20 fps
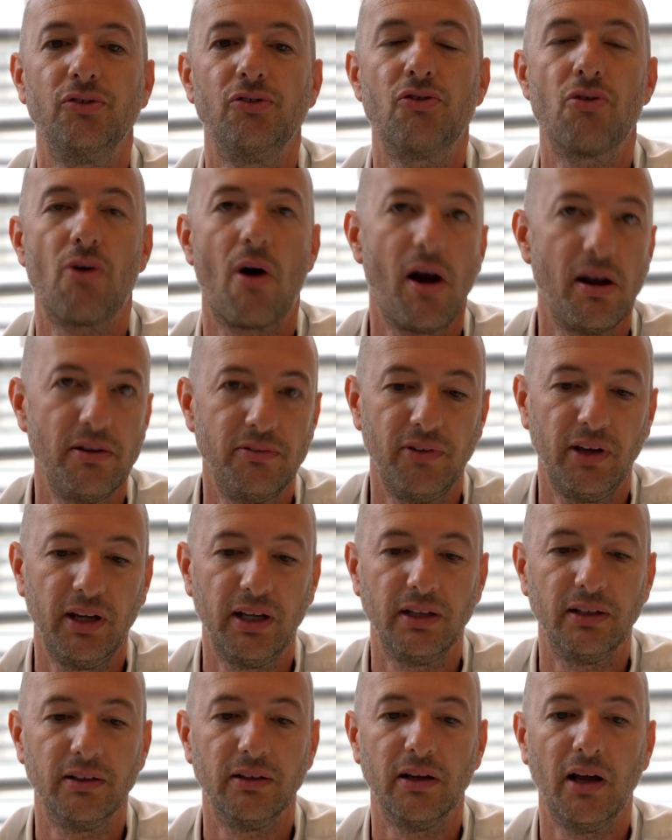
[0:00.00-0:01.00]

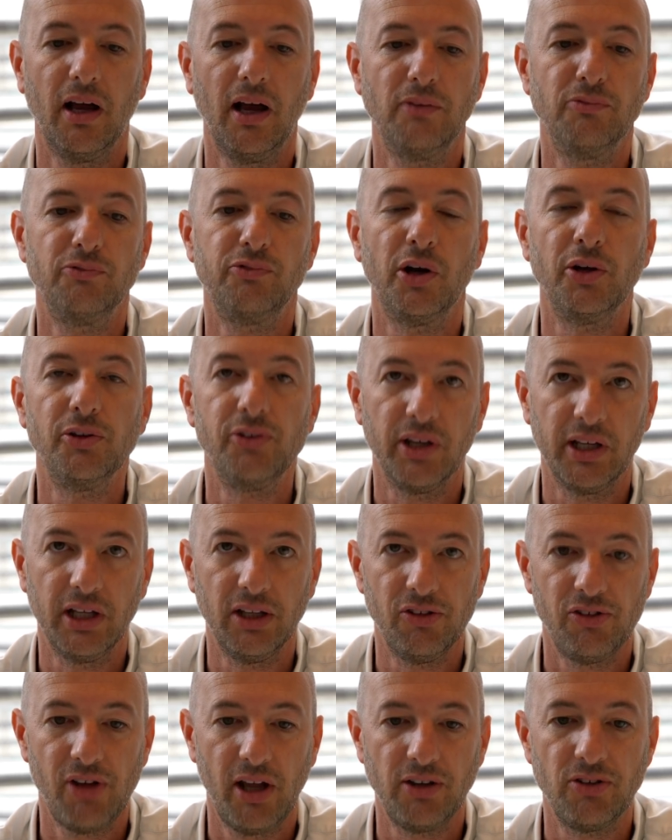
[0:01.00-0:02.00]
driving voting
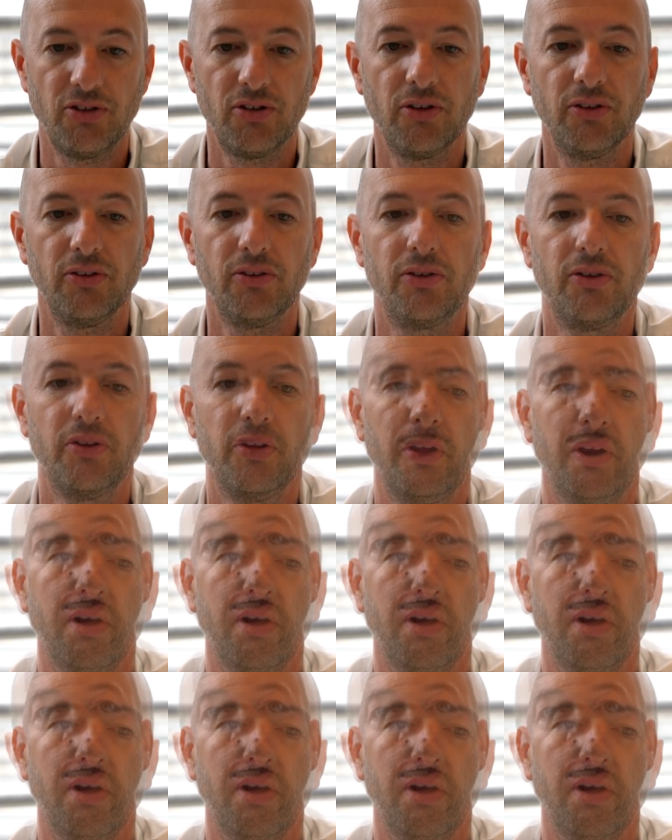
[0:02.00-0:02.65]
intentions.